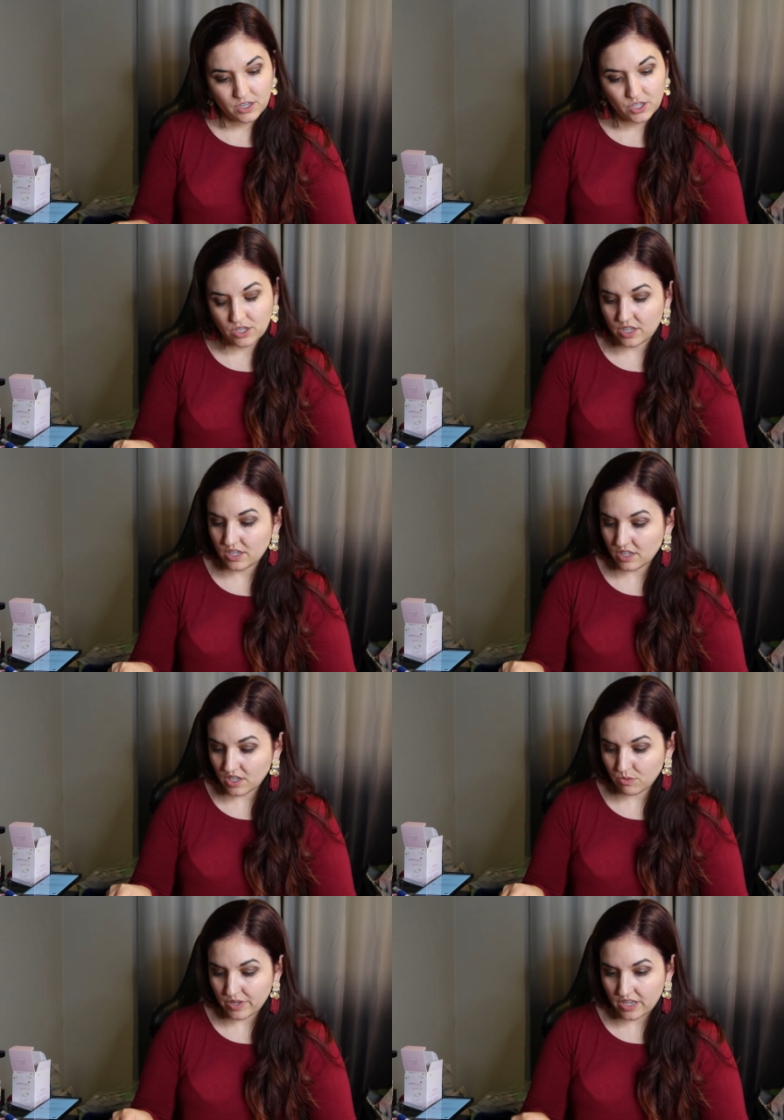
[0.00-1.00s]
So this is a
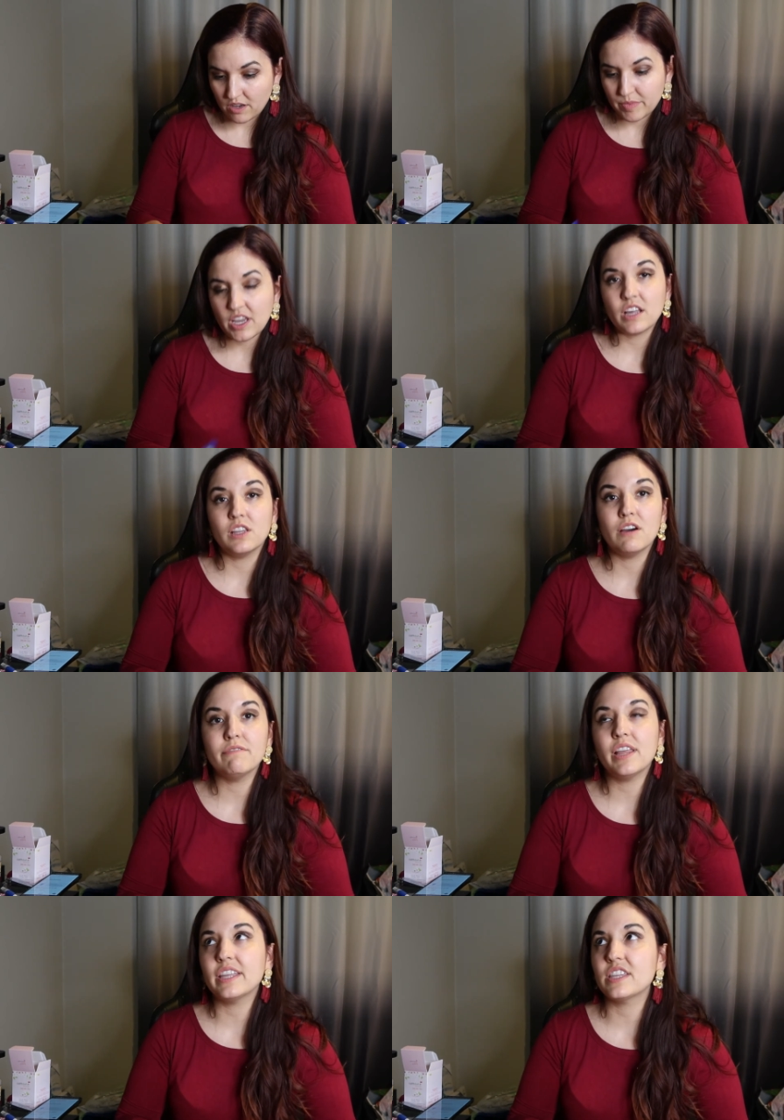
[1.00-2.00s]
sweet gummy. I
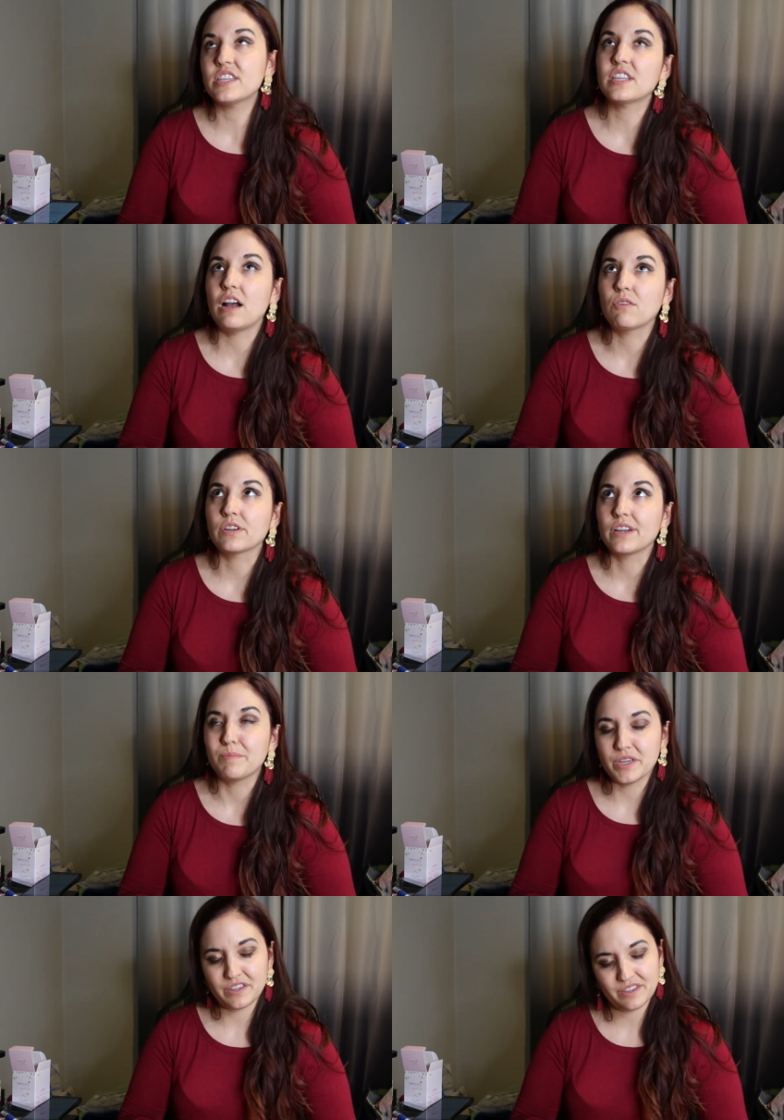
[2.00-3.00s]
love like the sour
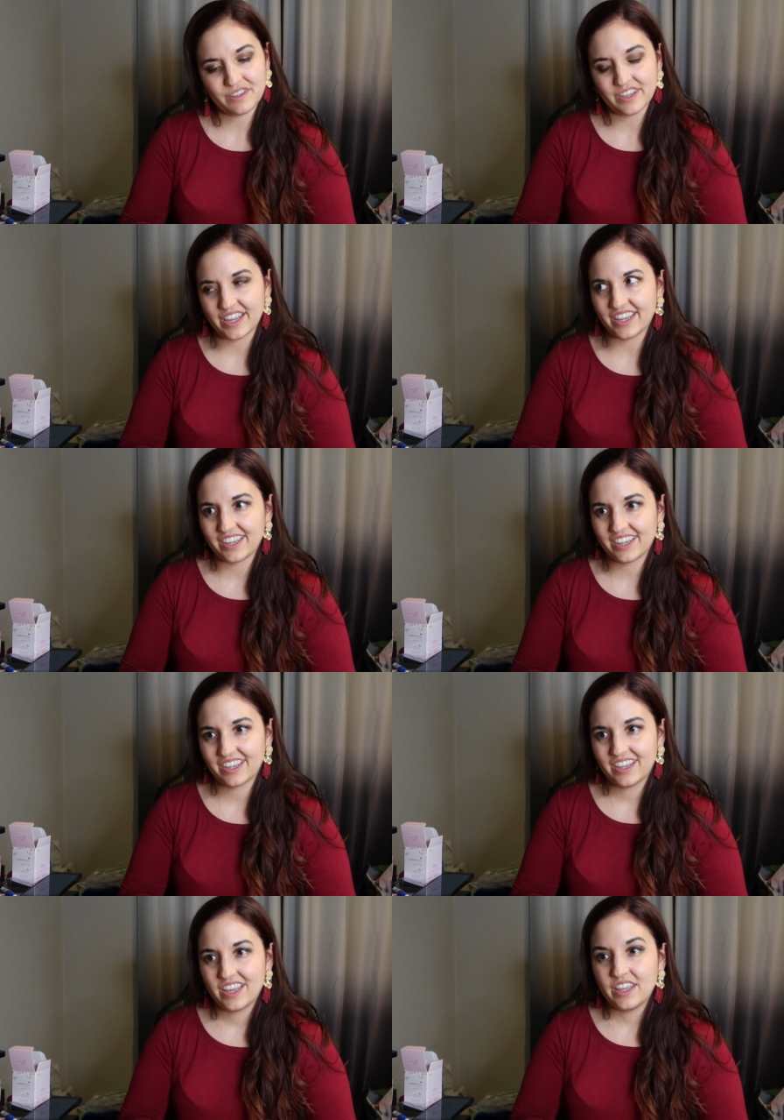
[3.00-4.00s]
gummies, like
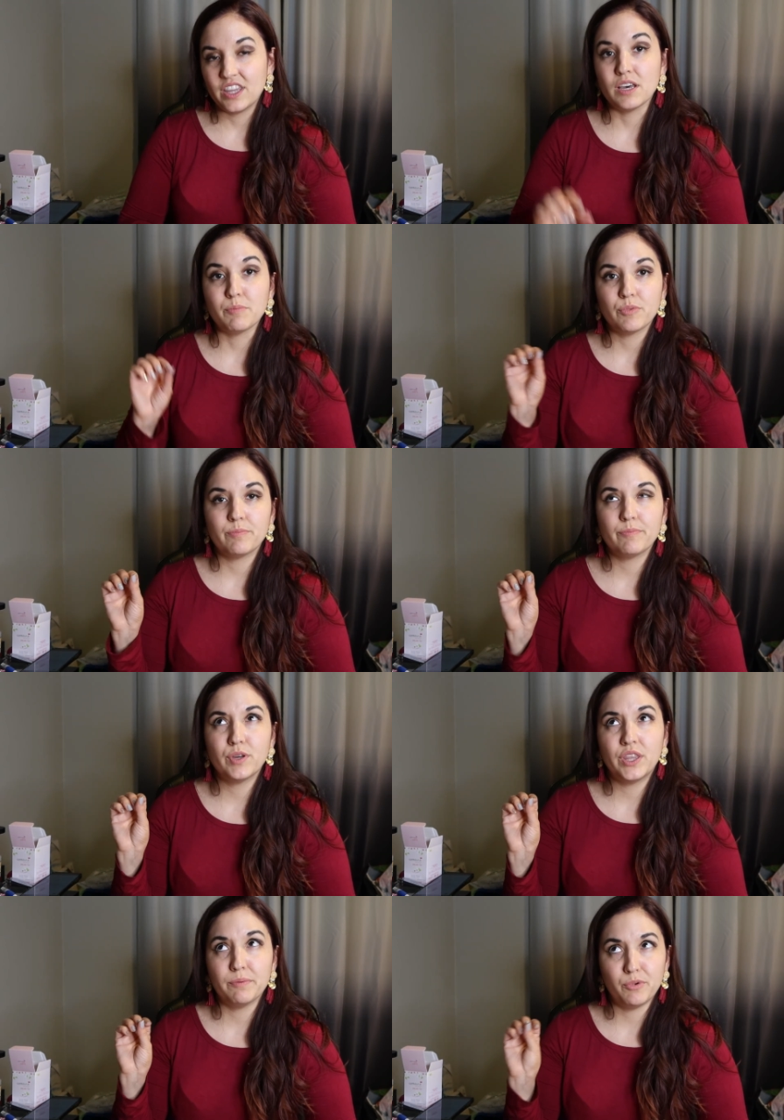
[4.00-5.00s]
the,
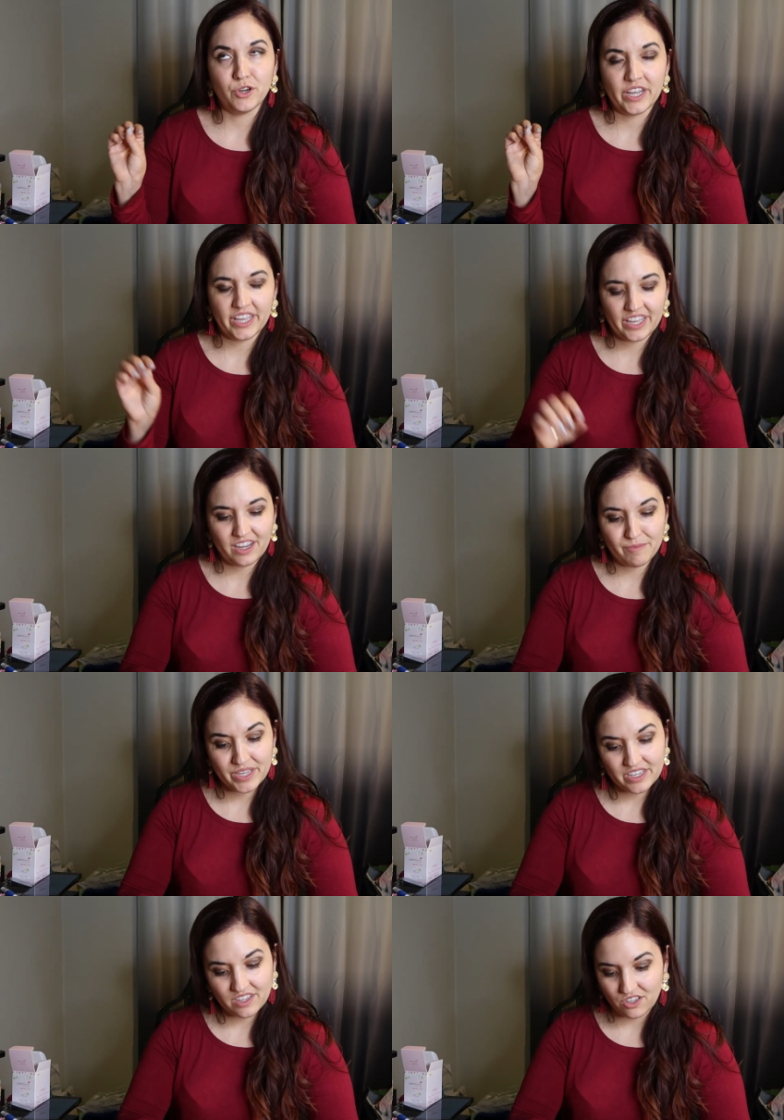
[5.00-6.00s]
the puree
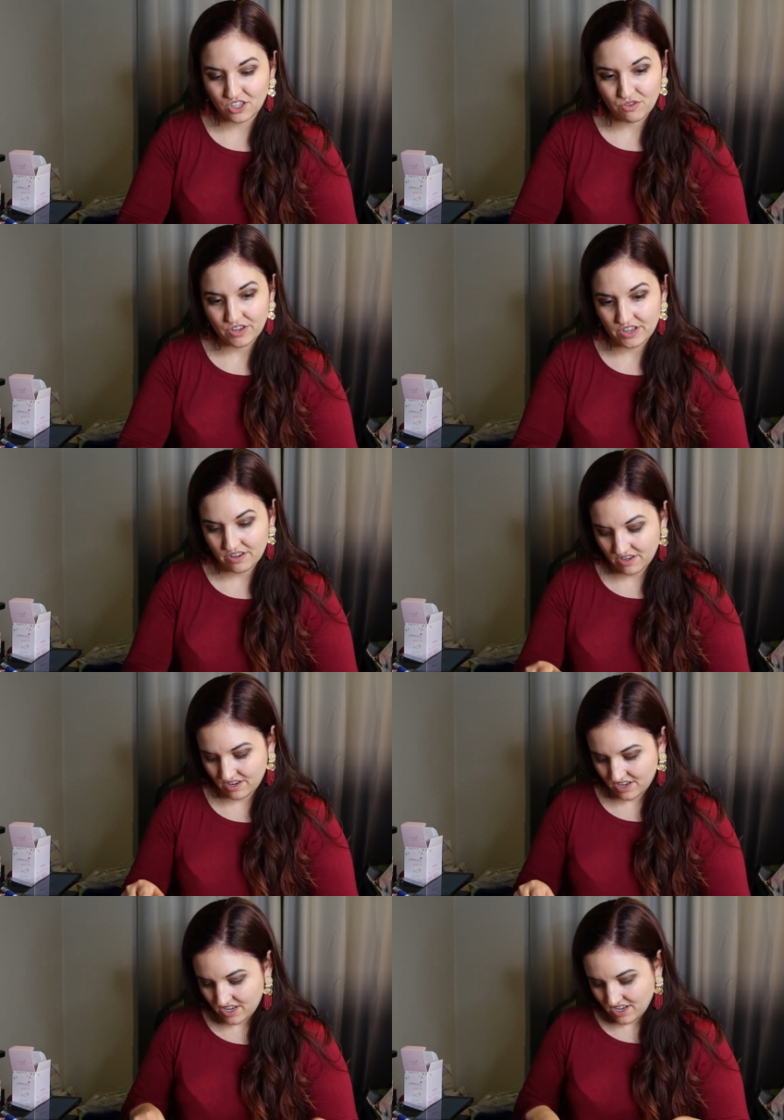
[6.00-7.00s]
gummies. They're so good.
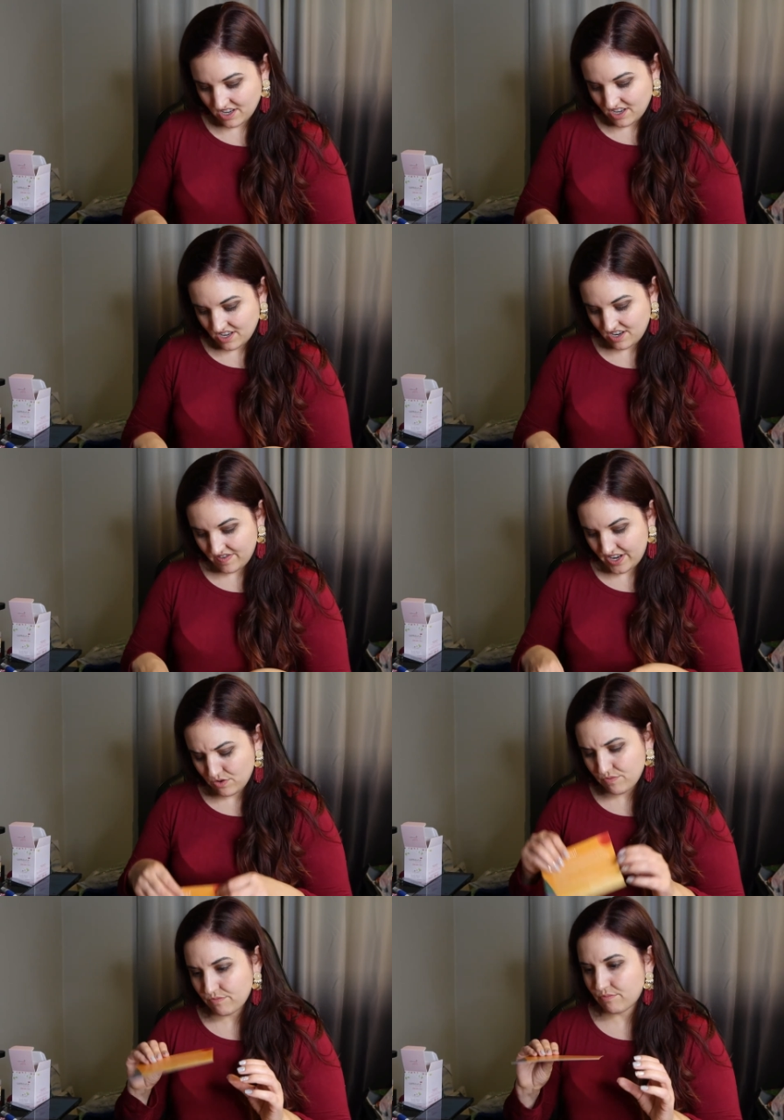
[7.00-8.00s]
All
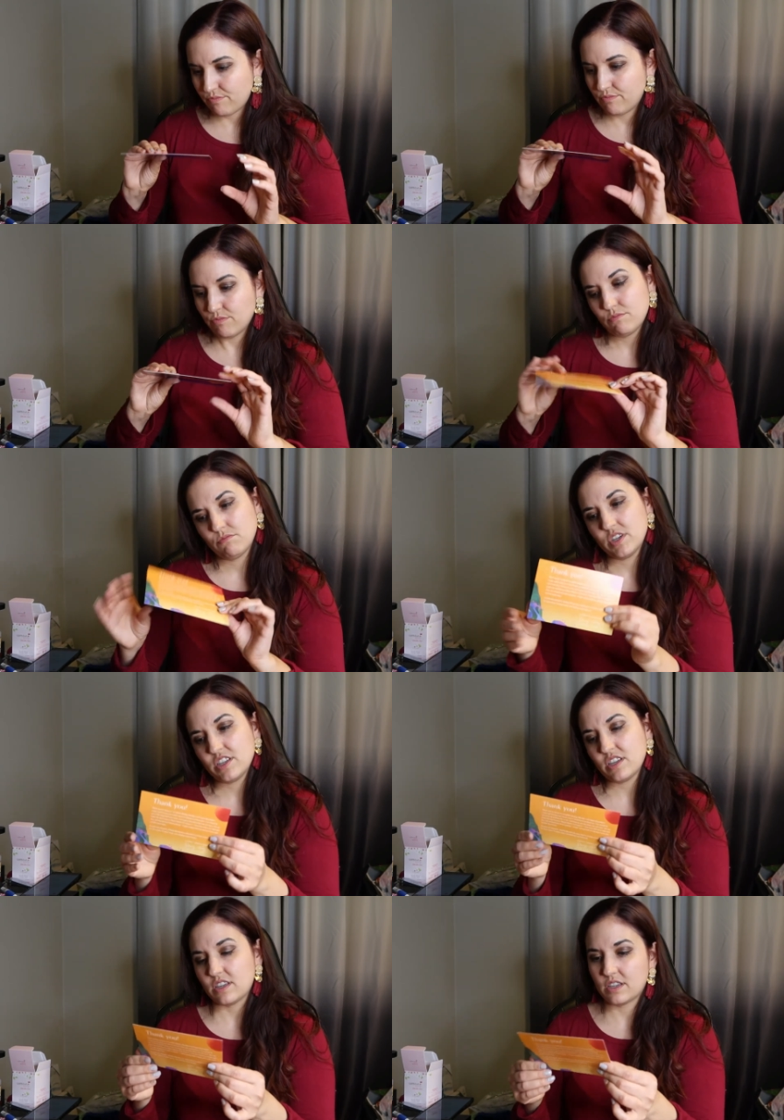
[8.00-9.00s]
right, what
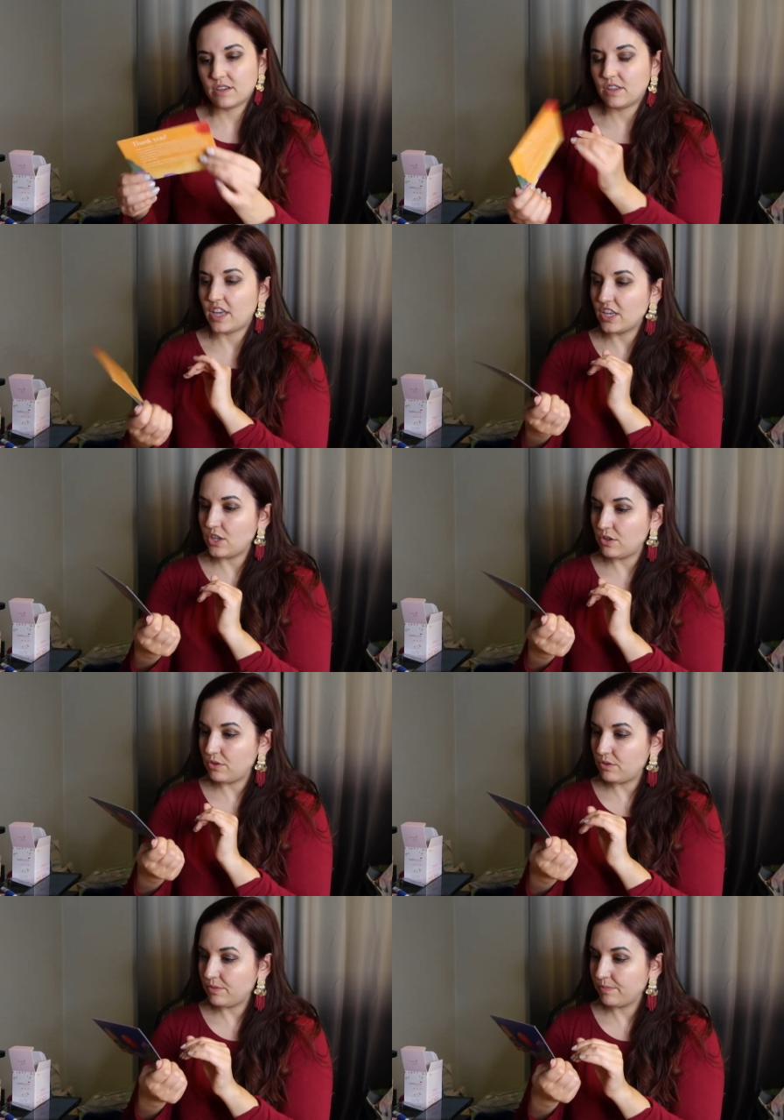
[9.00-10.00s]
is this? Thank
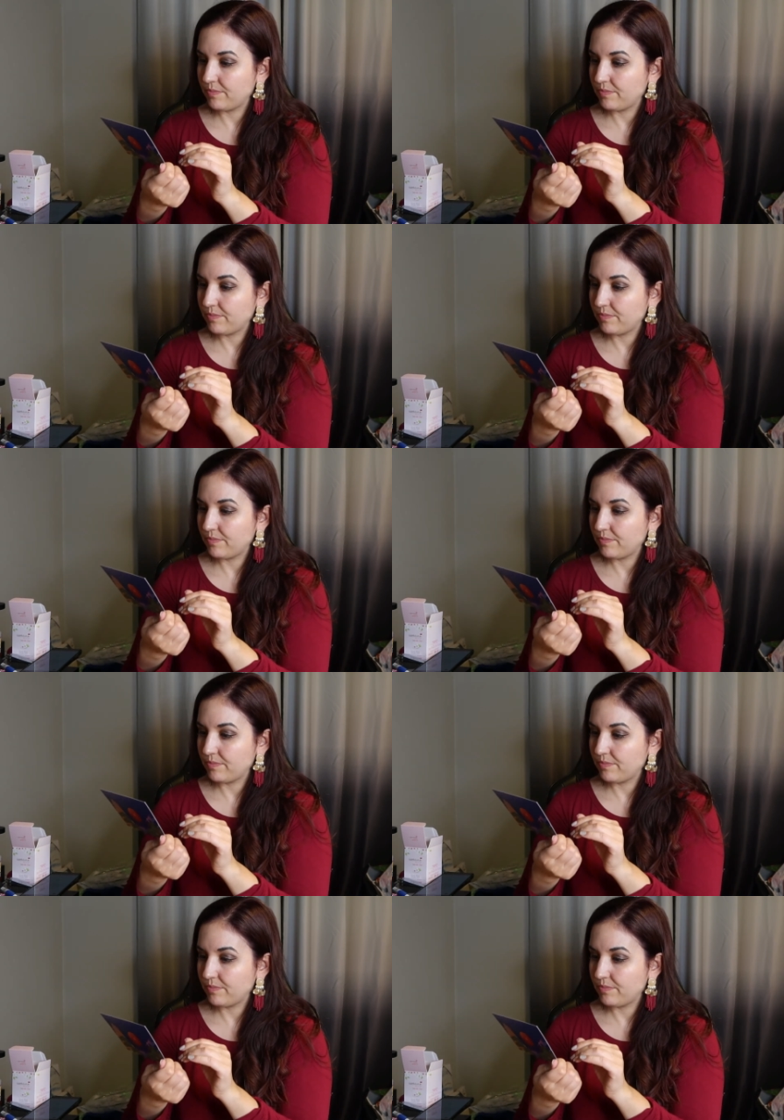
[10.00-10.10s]
you.